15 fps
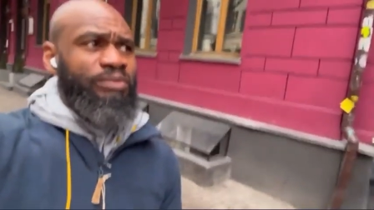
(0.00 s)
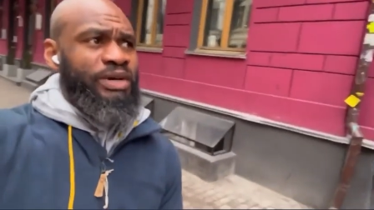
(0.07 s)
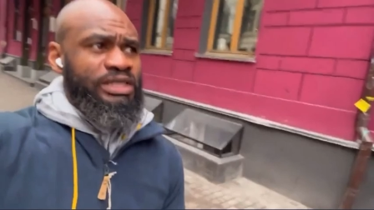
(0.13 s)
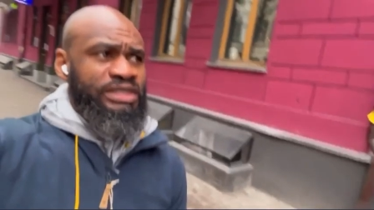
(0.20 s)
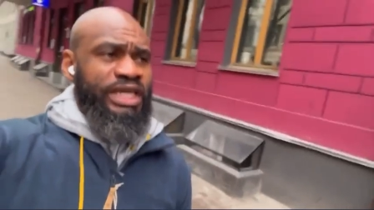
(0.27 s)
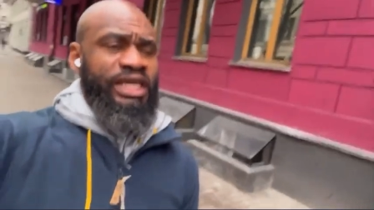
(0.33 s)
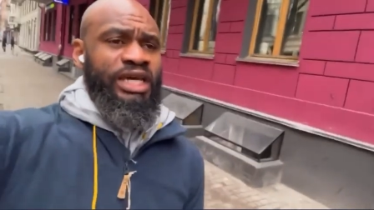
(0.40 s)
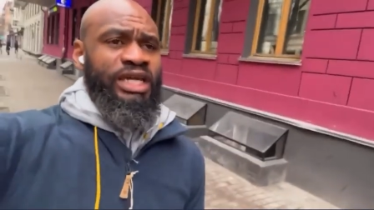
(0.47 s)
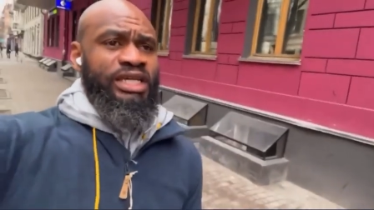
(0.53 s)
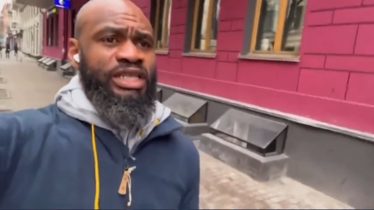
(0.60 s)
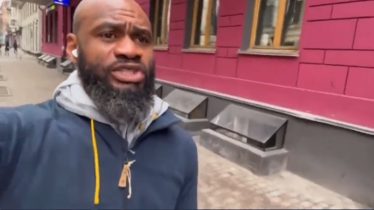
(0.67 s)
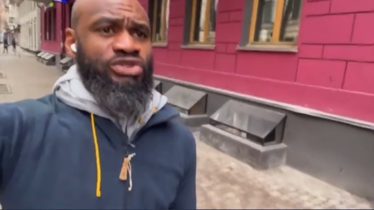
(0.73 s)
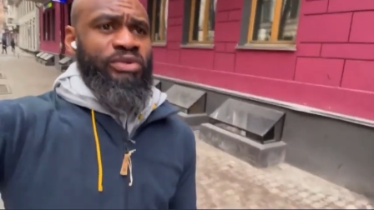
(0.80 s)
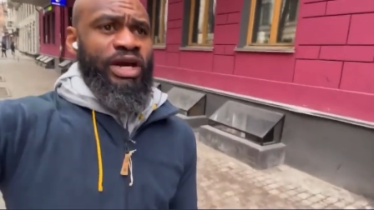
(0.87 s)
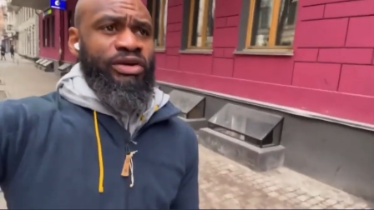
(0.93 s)
the best they can to
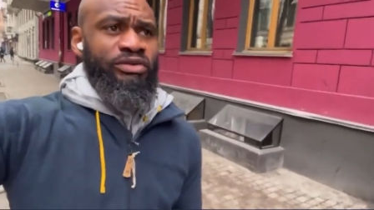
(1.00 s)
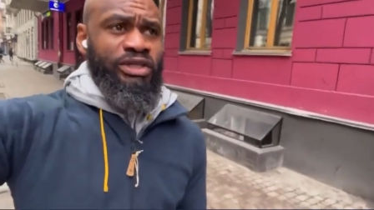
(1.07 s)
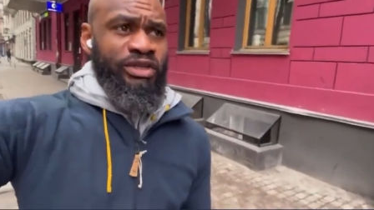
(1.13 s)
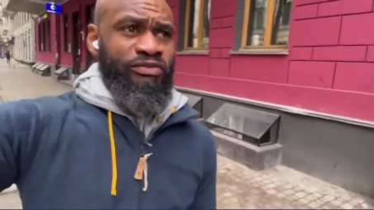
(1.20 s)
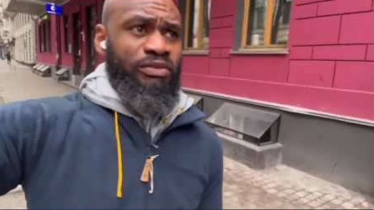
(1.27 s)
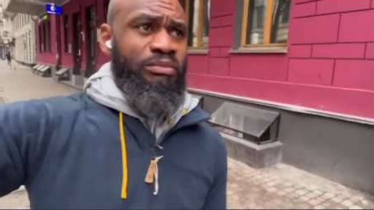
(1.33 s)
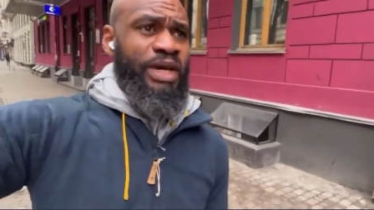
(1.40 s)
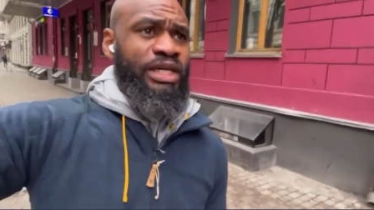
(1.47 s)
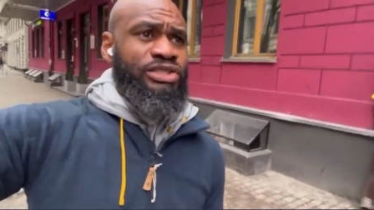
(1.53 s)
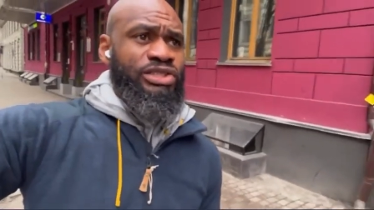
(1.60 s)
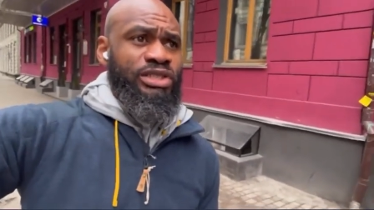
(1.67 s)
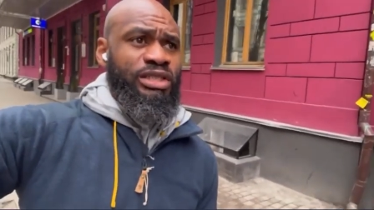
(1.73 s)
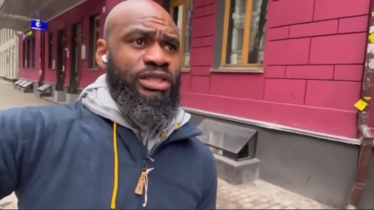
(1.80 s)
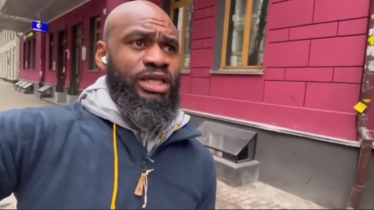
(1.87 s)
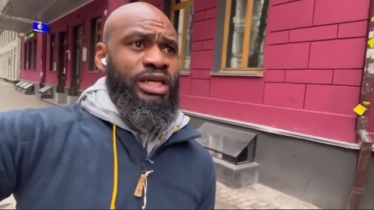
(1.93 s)
get you accurate
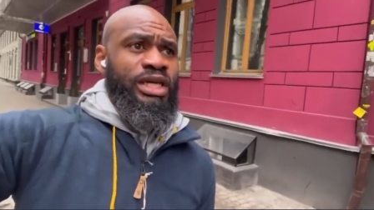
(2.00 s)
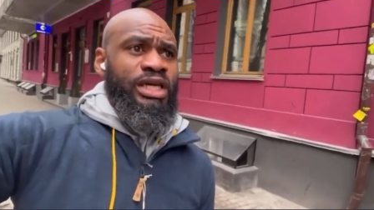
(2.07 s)
information.